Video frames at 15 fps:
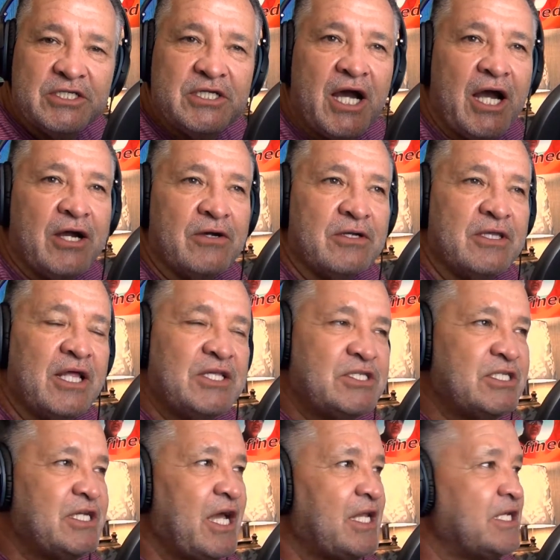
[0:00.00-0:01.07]
tired. And that's
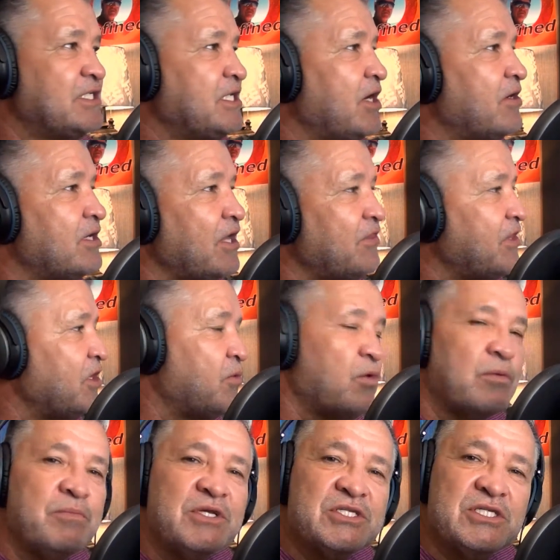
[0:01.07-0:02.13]
the kind of tired I think
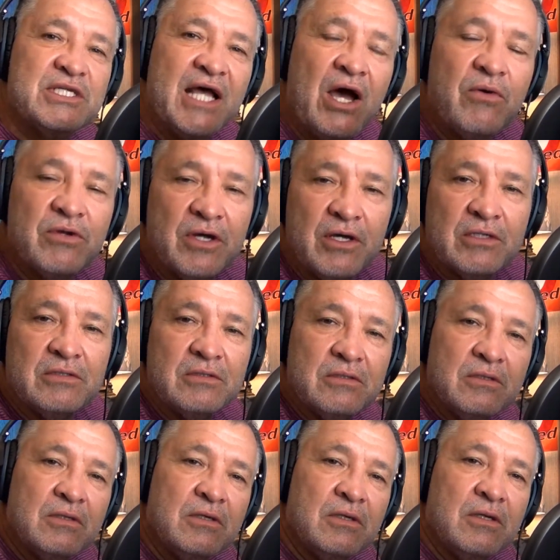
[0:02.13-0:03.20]
we're missing out on.
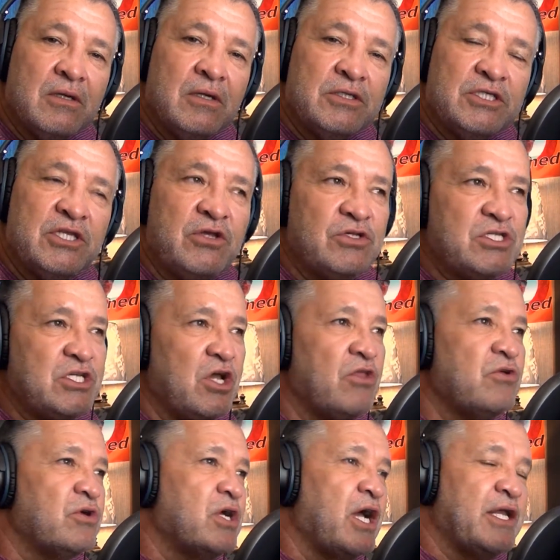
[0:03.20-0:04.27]
See, there's the
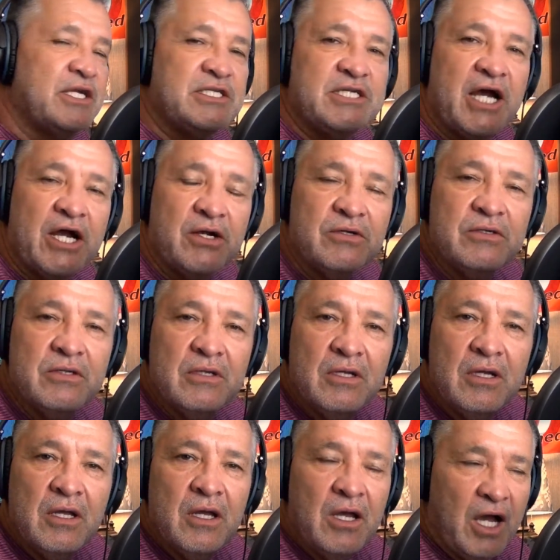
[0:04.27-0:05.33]
other kind of tired.
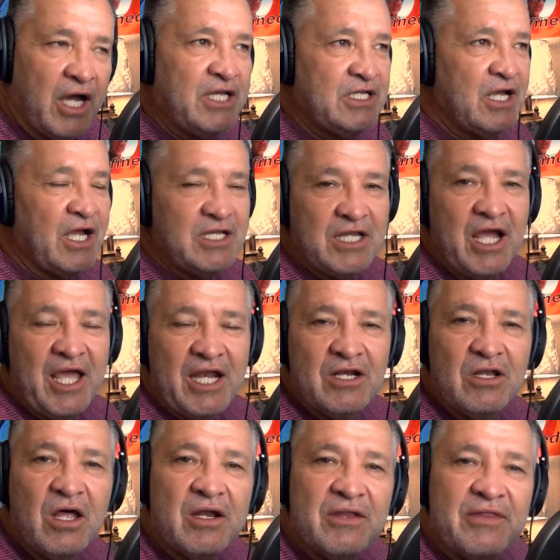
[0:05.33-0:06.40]
I had a
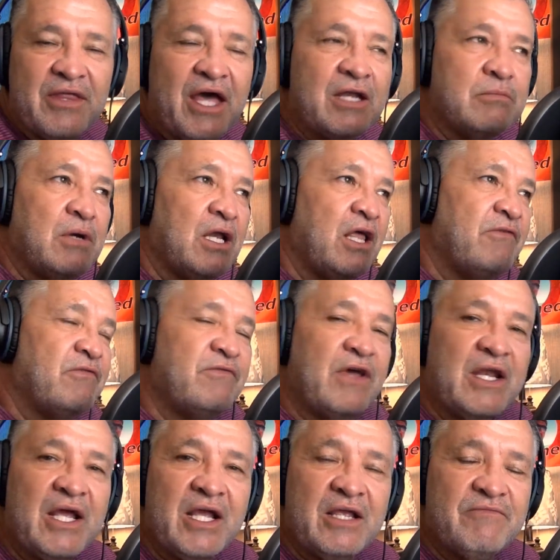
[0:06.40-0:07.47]
lot of that in my life. In
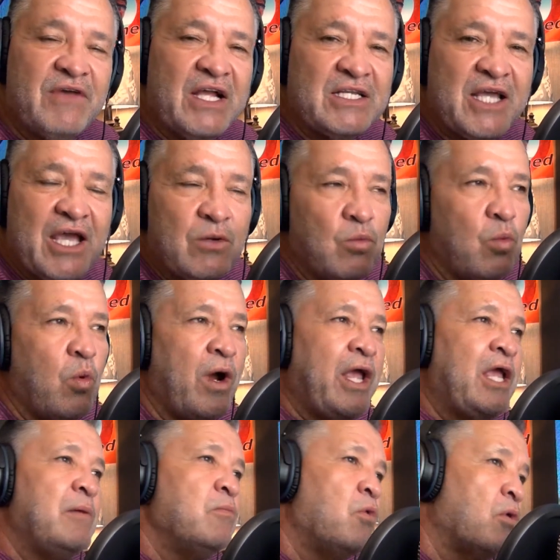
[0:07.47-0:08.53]
fact, I had
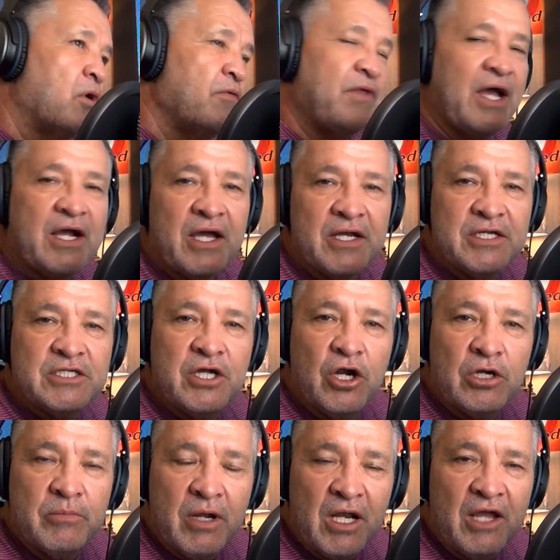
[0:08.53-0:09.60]
way more of that kind of
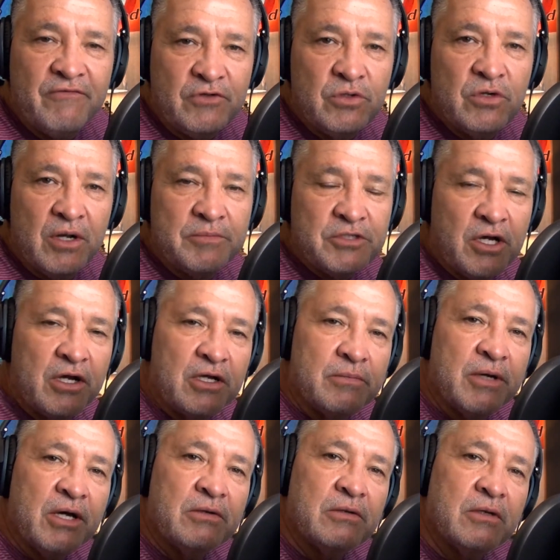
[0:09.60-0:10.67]
tired in my life. You know what I'm talking
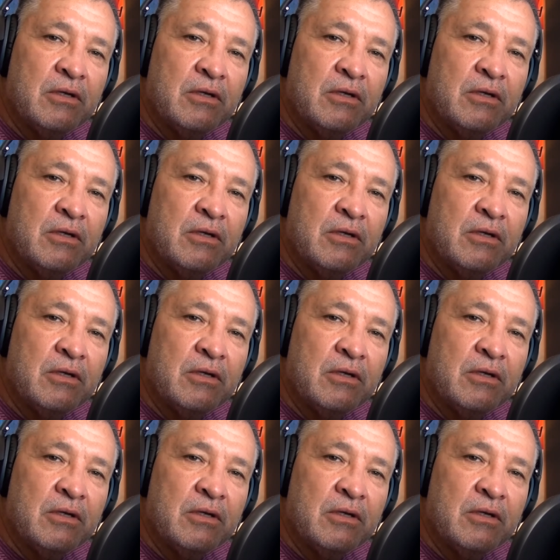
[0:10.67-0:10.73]
about?